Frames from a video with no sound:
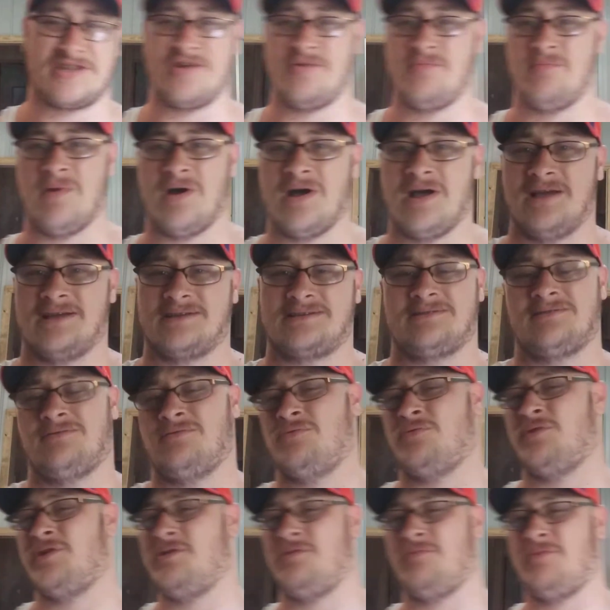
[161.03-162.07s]
too much.
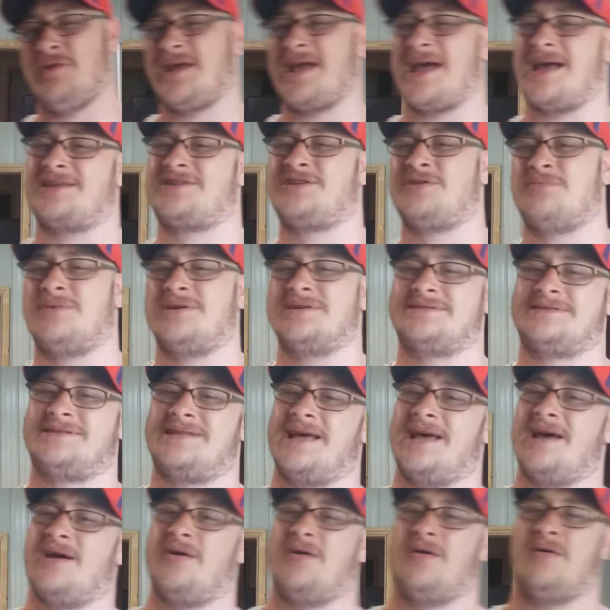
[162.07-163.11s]
We got too much
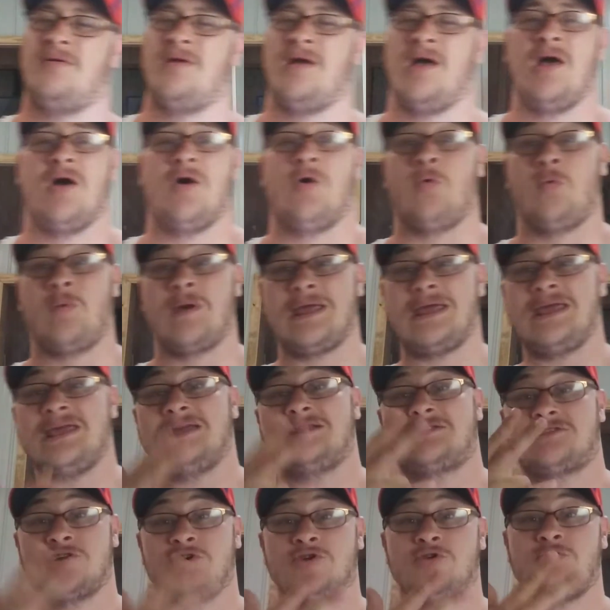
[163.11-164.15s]
depth. We
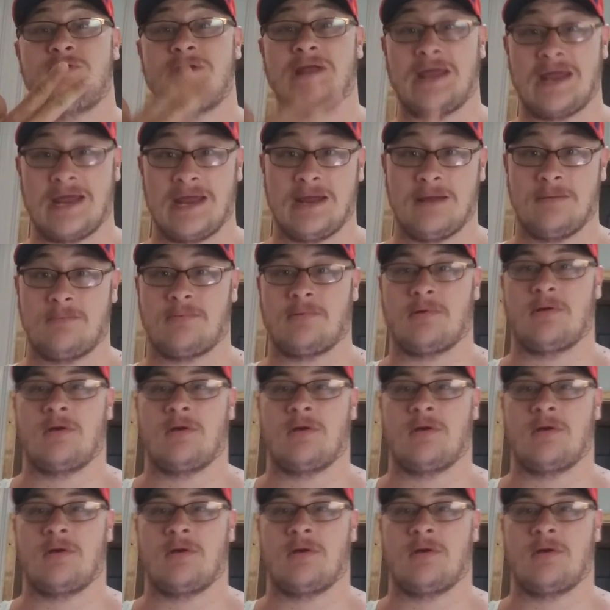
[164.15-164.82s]
too deep